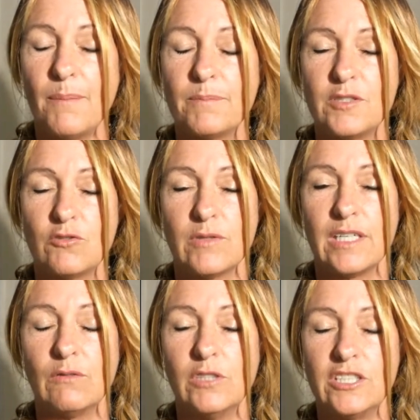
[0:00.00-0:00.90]
which is
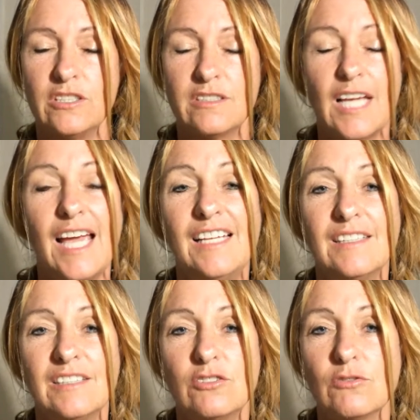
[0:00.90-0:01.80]
tightly strung and
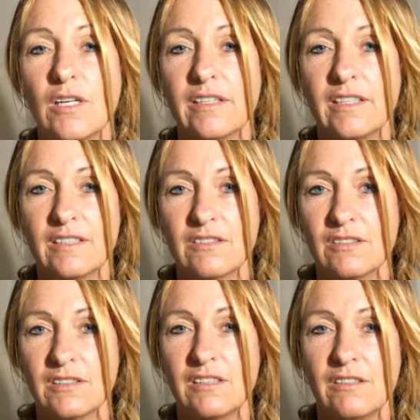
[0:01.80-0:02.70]
it's a little
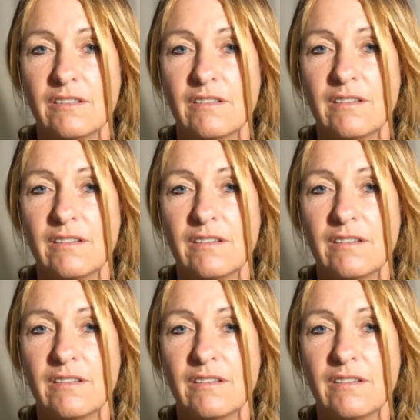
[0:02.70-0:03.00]
thinner.